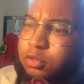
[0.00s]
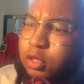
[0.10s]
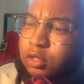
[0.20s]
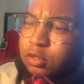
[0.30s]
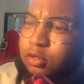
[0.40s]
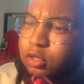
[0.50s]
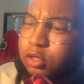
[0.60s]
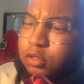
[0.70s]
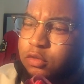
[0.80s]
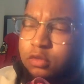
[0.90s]
protector.
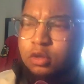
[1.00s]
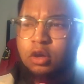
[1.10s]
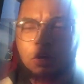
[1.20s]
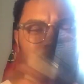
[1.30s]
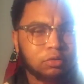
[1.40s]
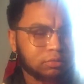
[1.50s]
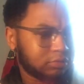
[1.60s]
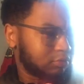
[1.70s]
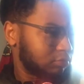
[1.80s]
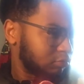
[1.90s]
It's
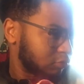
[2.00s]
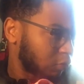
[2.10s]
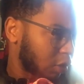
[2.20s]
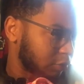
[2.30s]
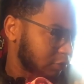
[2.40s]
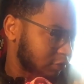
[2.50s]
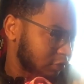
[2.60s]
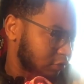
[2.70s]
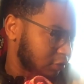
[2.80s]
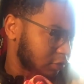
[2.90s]
water
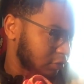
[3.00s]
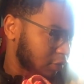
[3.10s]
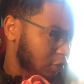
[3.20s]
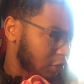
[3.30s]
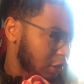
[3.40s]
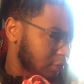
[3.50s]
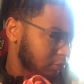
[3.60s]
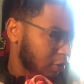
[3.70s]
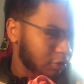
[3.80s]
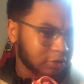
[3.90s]
resistant.
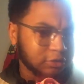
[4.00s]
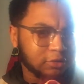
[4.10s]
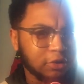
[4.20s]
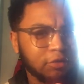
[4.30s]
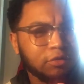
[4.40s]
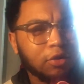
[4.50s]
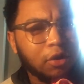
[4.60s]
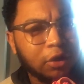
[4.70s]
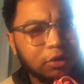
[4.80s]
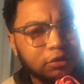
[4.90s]
All the good stuff.
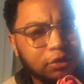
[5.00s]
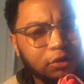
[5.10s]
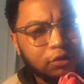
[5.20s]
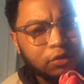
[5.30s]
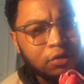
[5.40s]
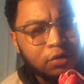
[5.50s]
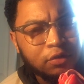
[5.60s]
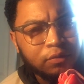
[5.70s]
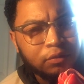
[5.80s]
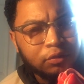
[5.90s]
All that good stuff.
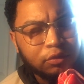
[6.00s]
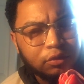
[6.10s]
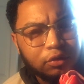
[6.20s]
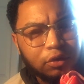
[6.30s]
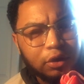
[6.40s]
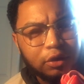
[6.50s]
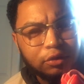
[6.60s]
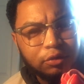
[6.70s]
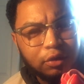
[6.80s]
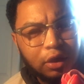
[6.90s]
Go ahead
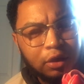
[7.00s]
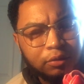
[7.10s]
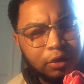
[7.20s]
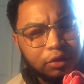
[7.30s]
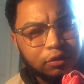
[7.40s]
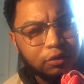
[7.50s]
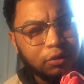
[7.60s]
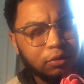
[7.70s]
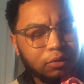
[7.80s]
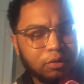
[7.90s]
and do that. Hit the
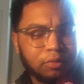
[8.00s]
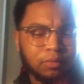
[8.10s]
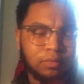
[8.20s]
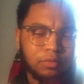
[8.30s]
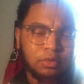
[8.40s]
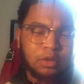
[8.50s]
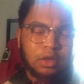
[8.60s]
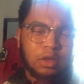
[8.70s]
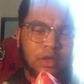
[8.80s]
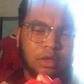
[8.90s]
sole,
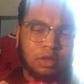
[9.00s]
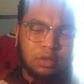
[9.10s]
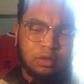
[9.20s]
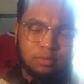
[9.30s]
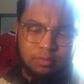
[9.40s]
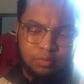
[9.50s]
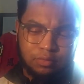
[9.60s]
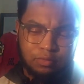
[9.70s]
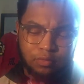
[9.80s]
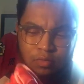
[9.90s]
and
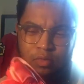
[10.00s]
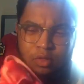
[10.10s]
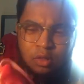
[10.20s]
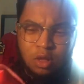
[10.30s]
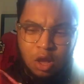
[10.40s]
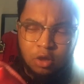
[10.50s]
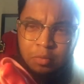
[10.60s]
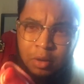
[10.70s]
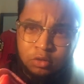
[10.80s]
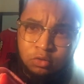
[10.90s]
I'll
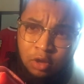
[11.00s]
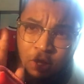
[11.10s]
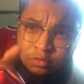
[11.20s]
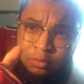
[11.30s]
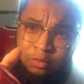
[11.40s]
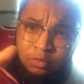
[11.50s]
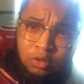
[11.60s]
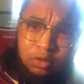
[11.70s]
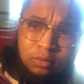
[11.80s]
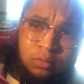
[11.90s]
get back to you guys when I'm done with
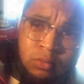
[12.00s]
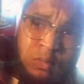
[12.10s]
that.